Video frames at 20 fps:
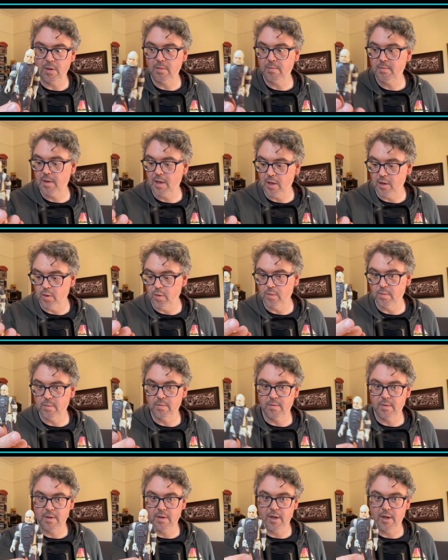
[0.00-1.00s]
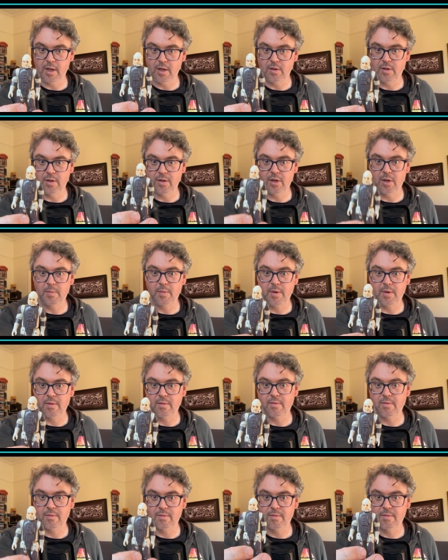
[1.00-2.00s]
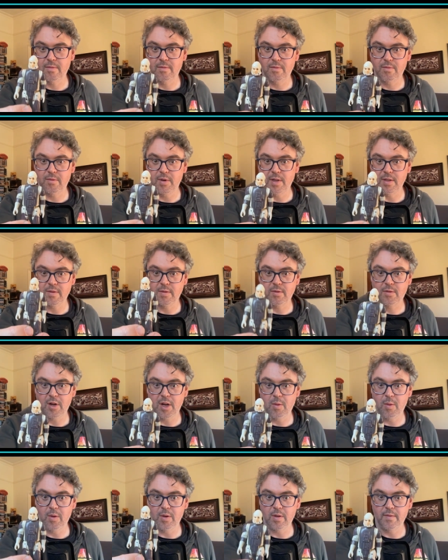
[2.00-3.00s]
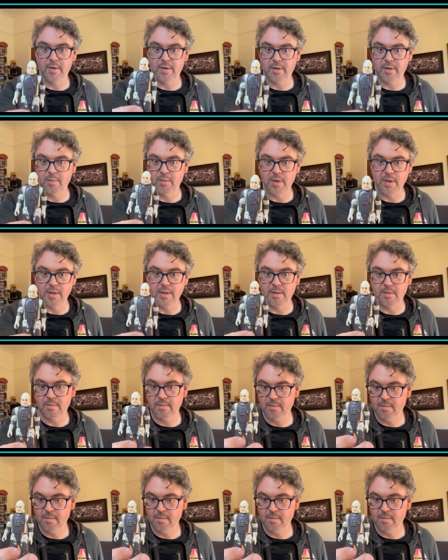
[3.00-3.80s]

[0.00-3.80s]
Hello. I turned up in Rise of Skywalker for some reason.